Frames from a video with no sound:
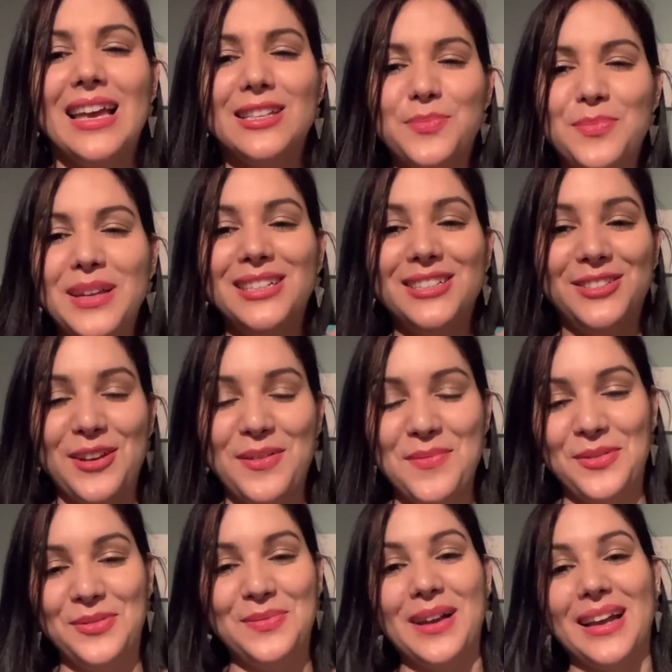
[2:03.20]
It's been a dream
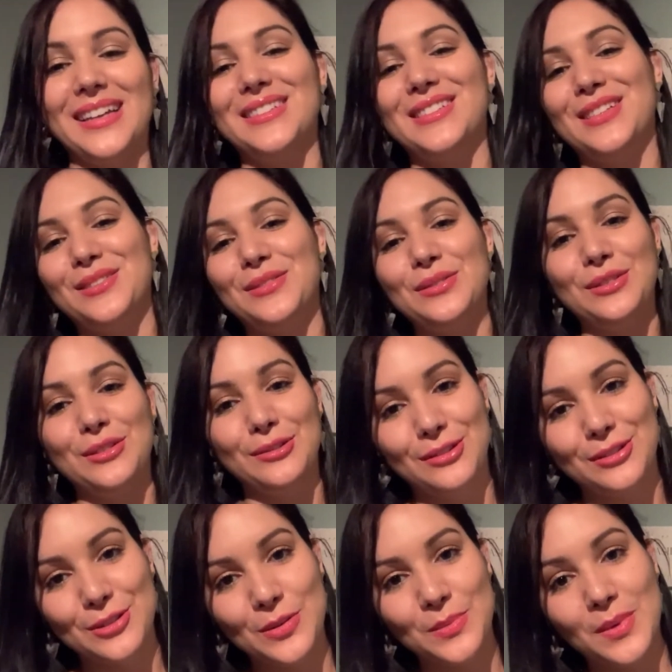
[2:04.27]
of mine to do
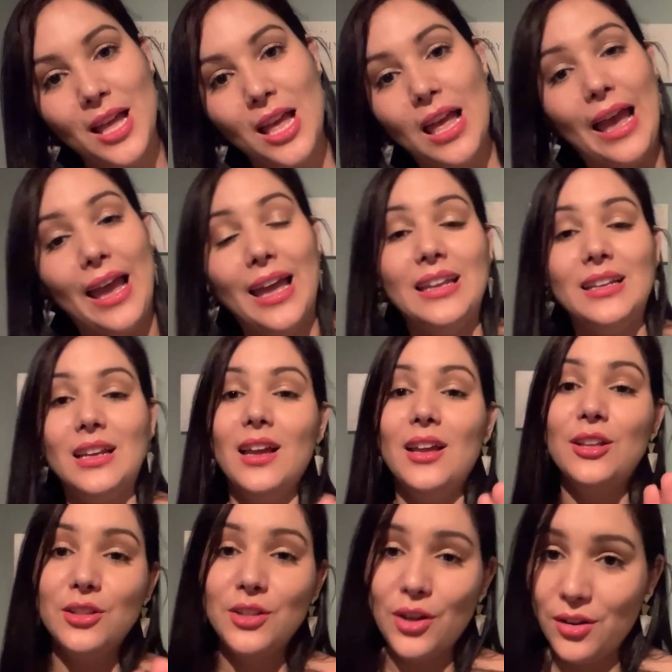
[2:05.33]
YouTube. And
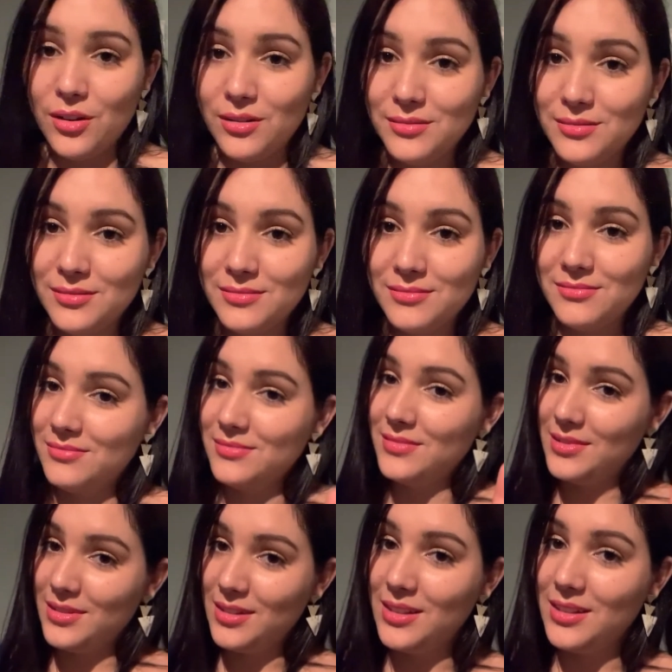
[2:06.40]
no,
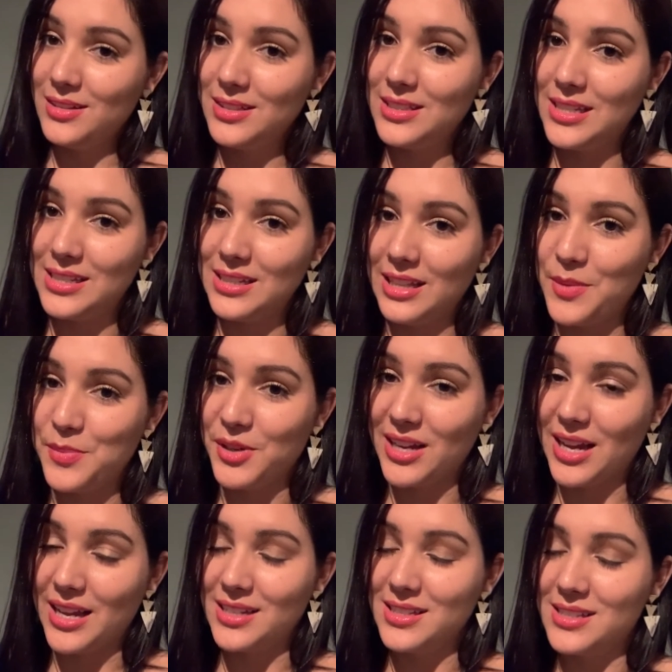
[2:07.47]
disclaimer
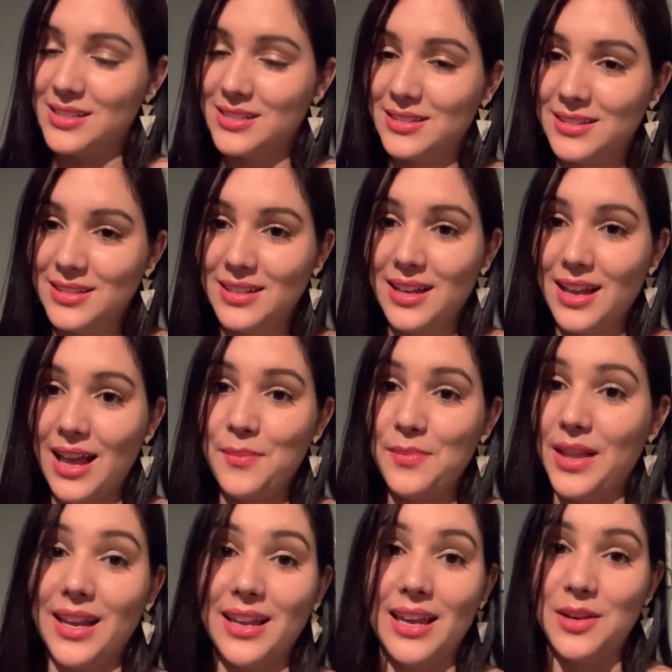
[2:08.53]
guys, I'm
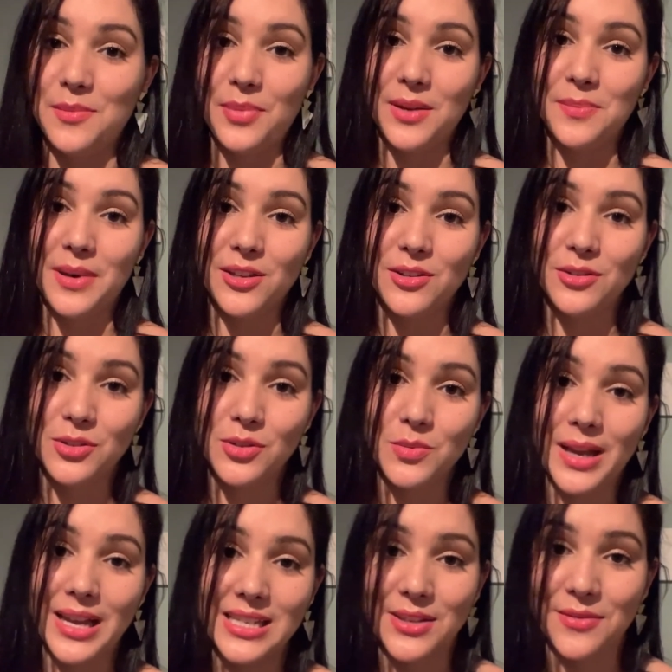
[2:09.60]
not getting paid by YouTube
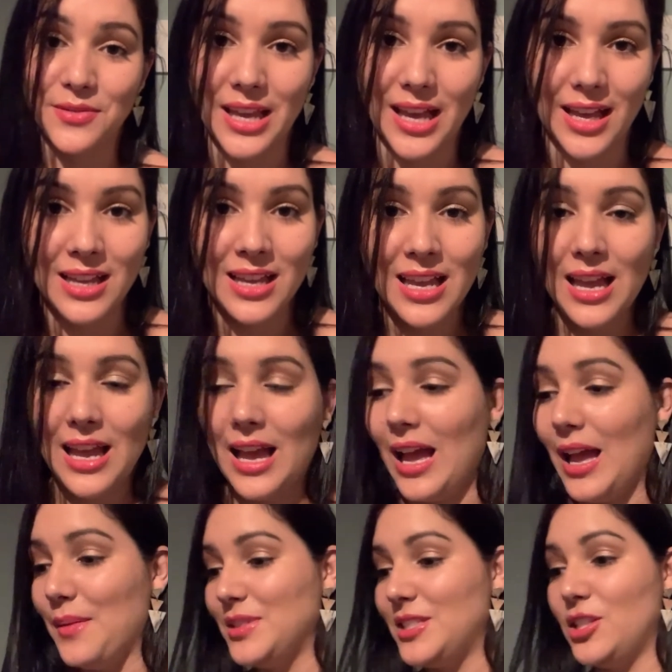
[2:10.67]
as of yet.
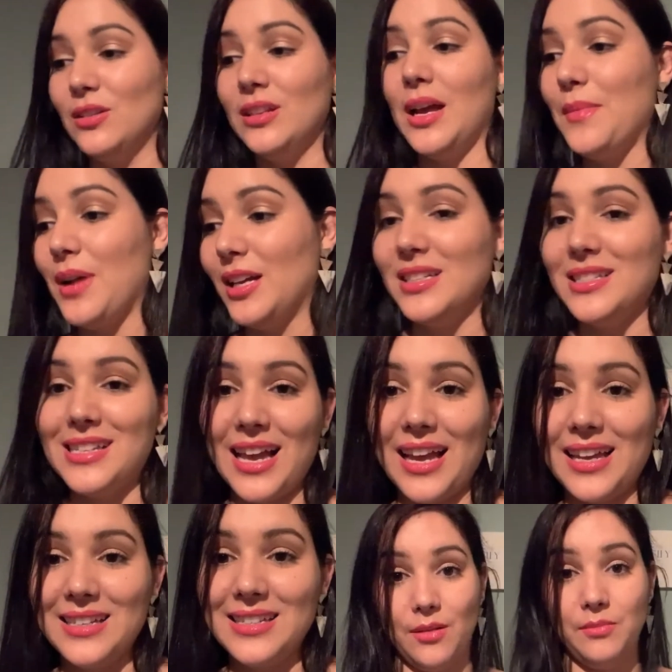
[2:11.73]
I'm still not
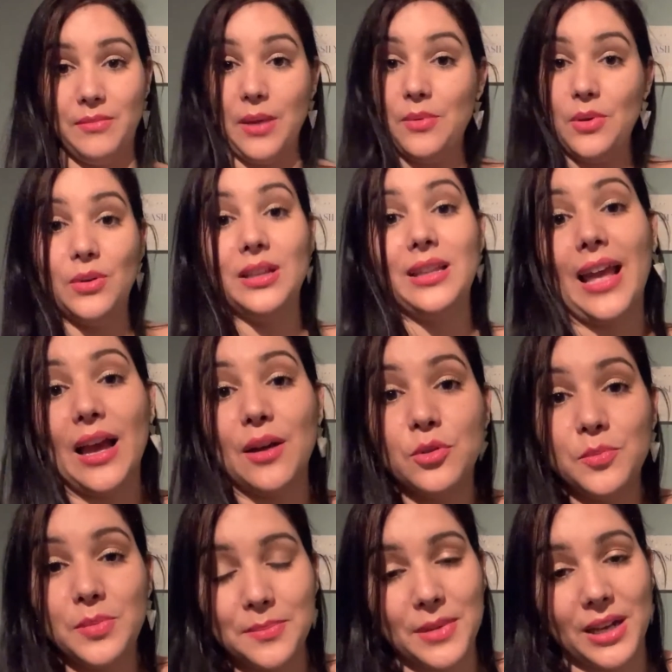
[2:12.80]
monetized. And maybe one day I
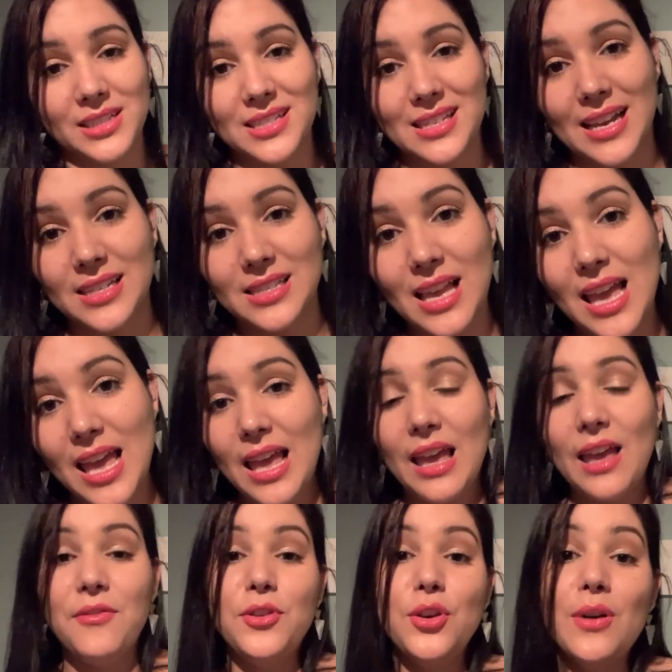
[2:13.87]
will be monetized.
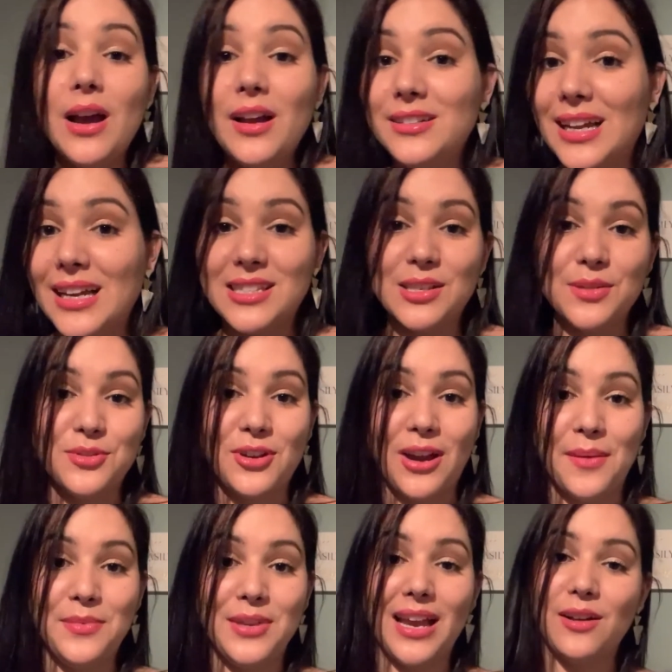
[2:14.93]
If you have not
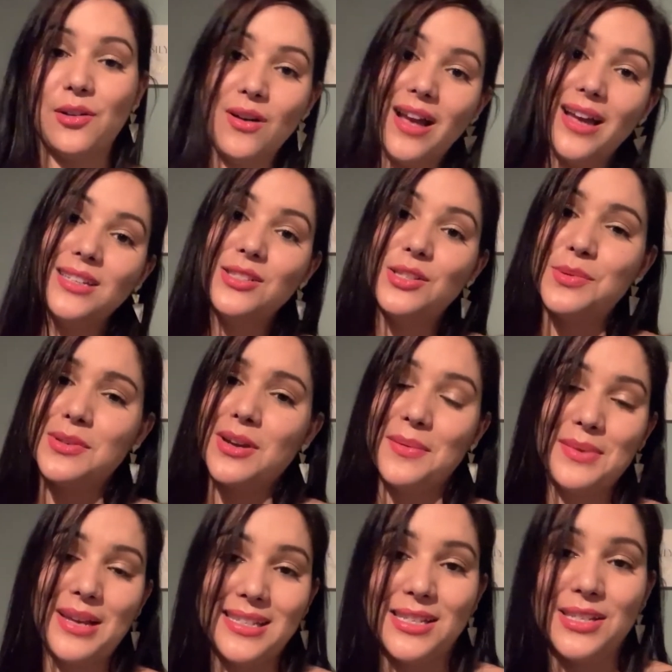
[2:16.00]
subscribed yet, go ahead and
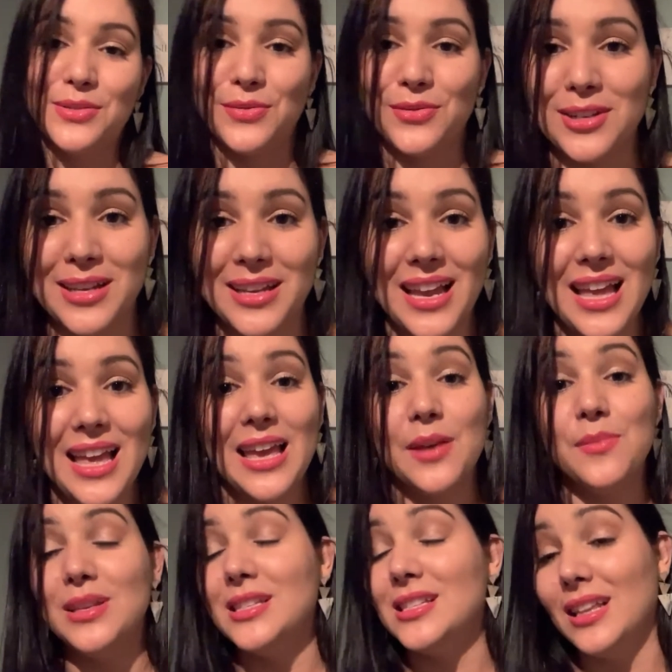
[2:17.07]
subscribe, guys. It's free.
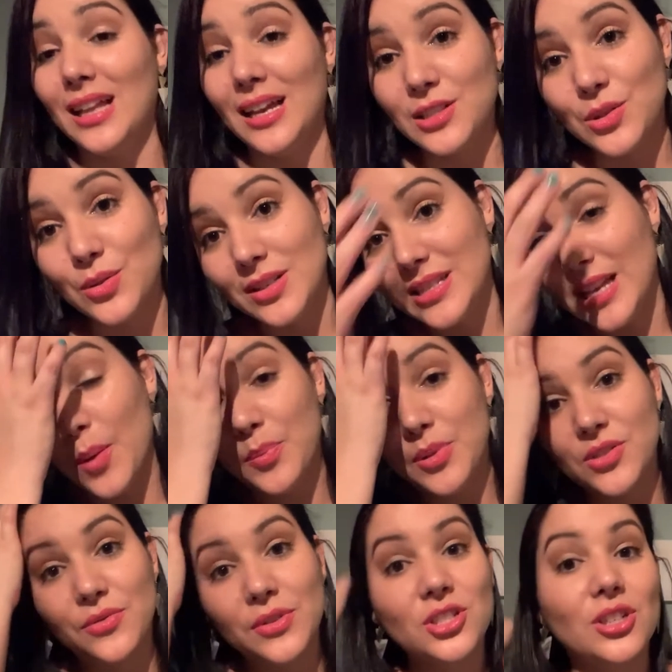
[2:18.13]
It means a lot to us. Help
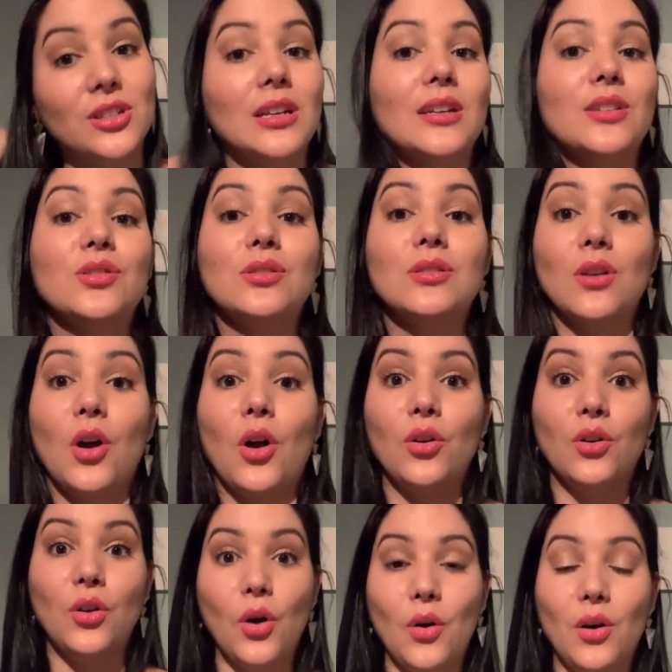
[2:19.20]
us reach our next
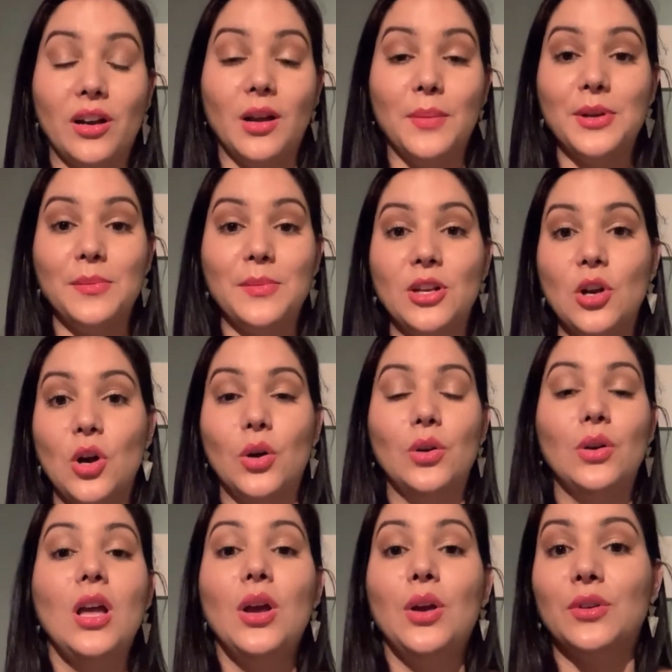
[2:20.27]
goal, our upcoming
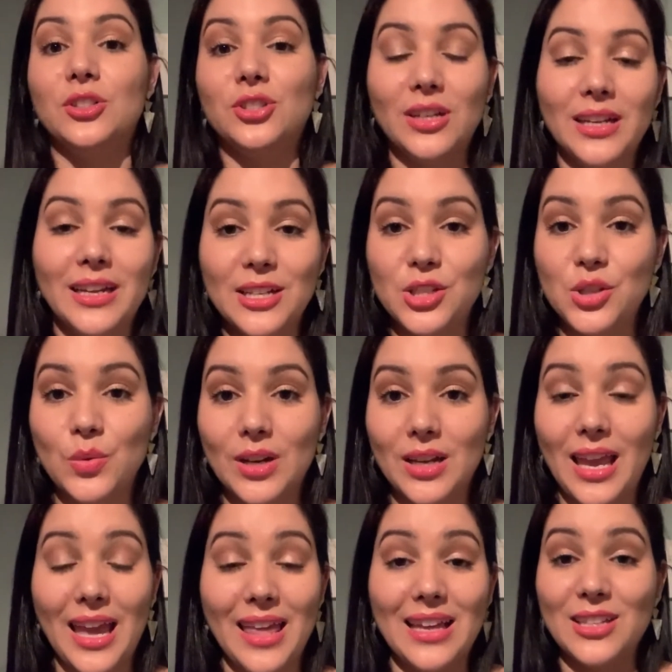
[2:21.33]
goal. We're trying to get to one
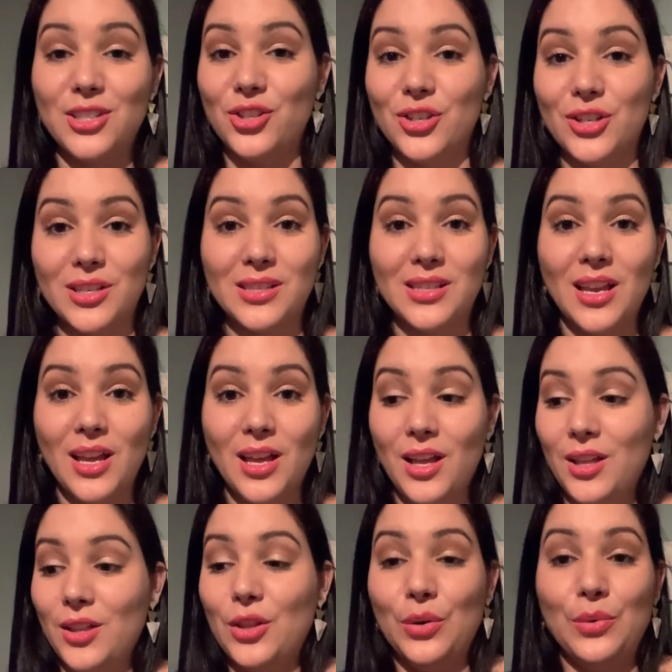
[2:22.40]
K. That's just
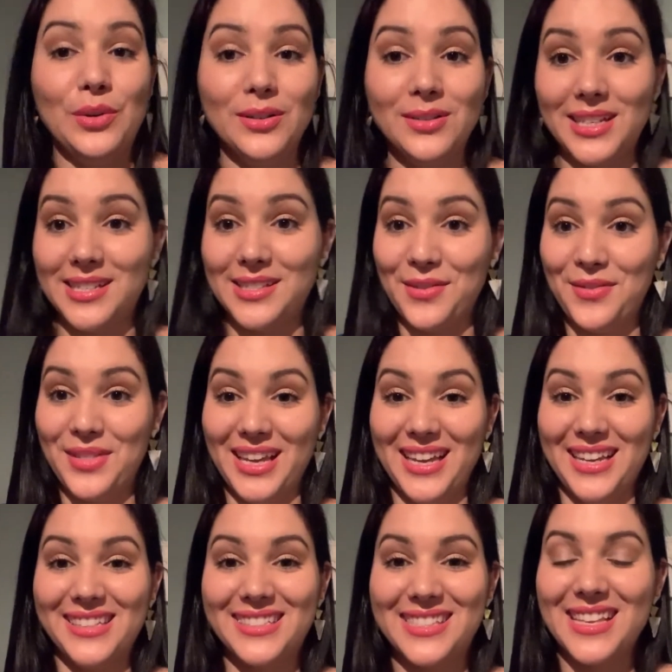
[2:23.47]
the realness of
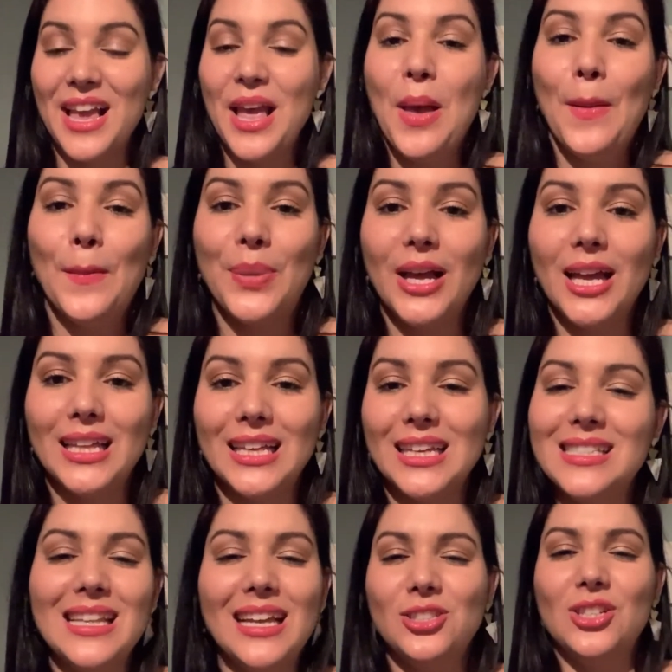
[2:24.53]
this. But
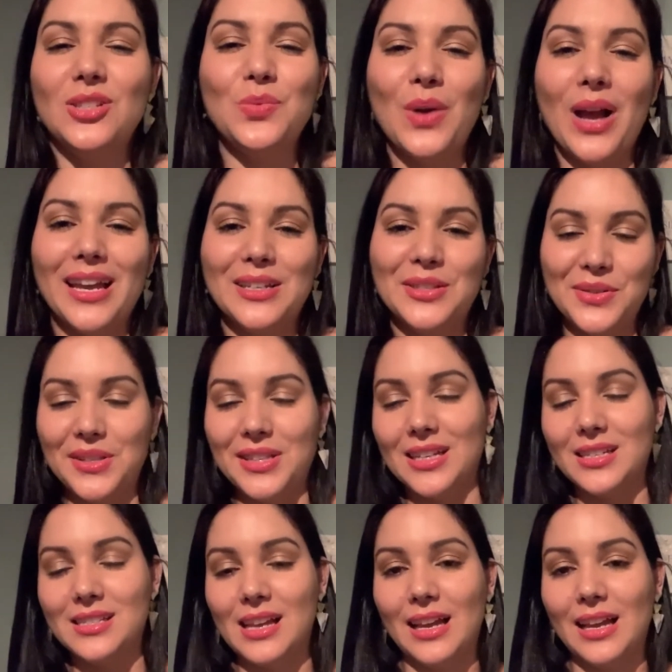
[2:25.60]
it's not just why I do this.